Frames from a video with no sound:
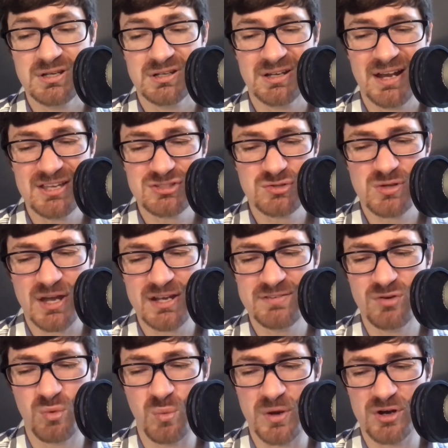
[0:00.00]
"Can I ask you kind
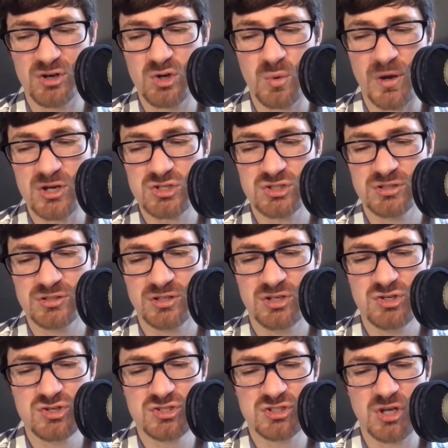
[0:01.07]
of a weird question? Could
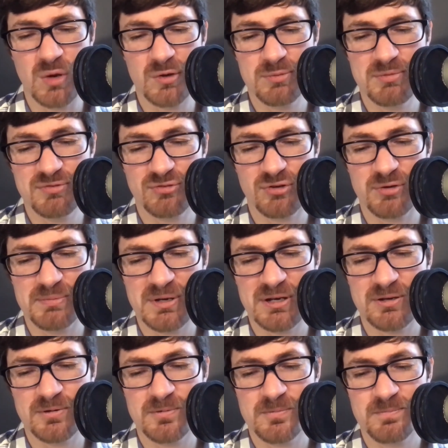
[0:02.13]
you just go with me for a
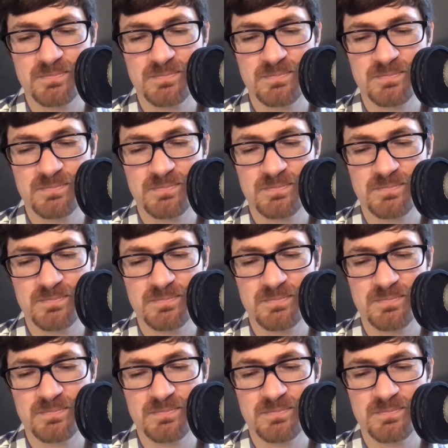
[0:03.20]
minute?"